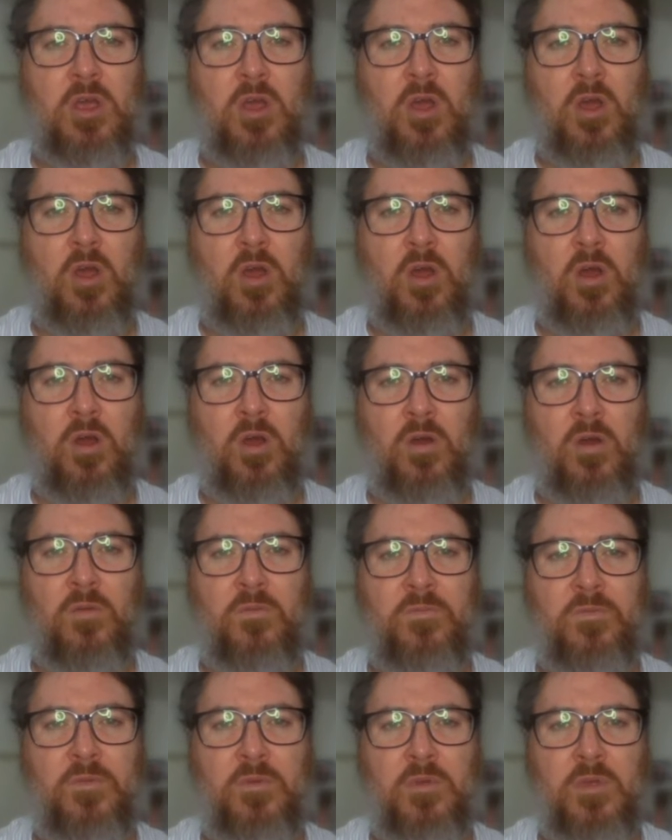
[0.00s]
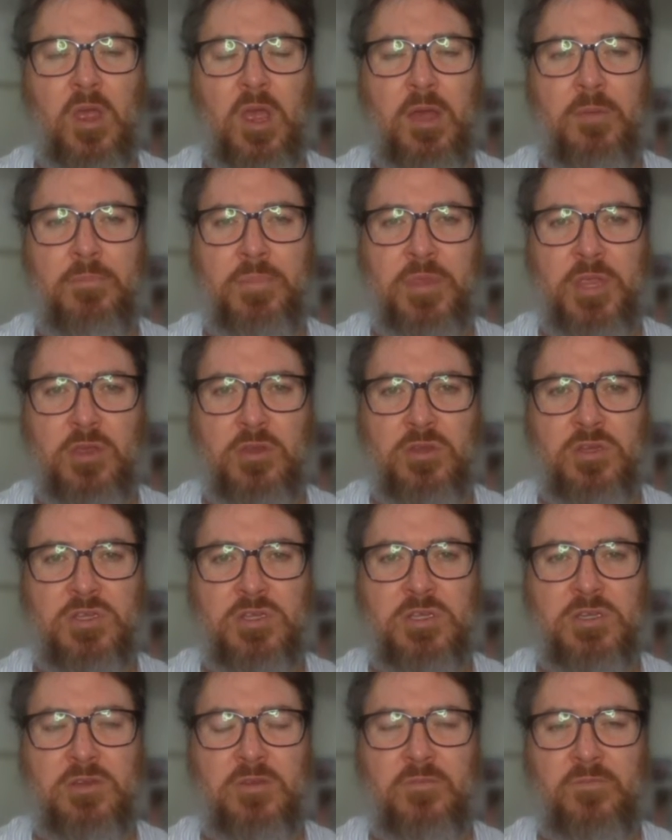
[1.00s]
of
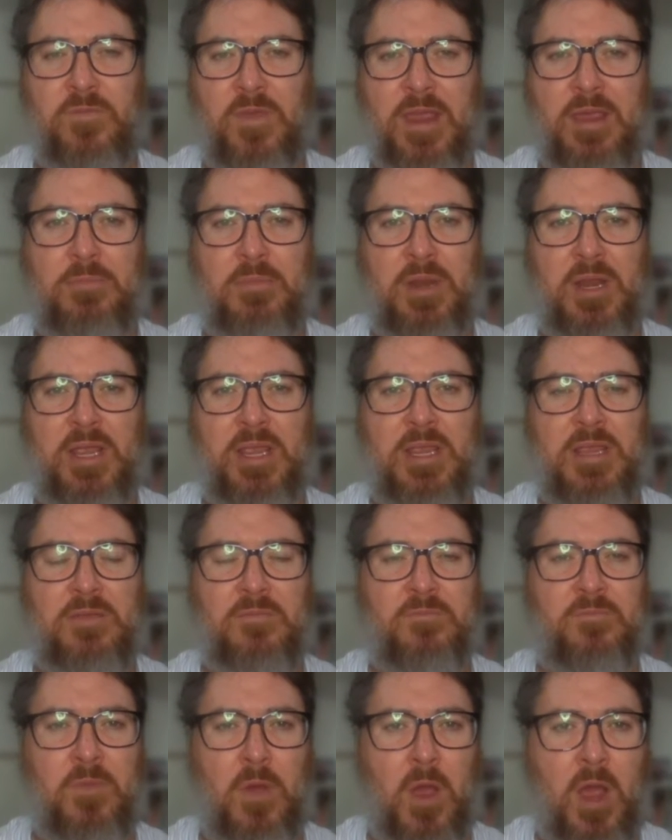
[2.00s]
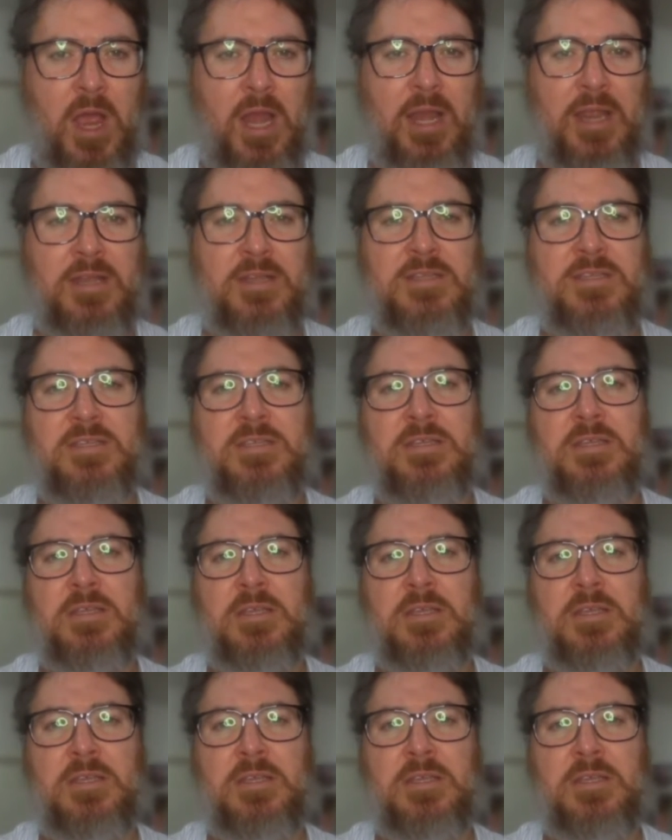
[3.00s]
abuse, family violence,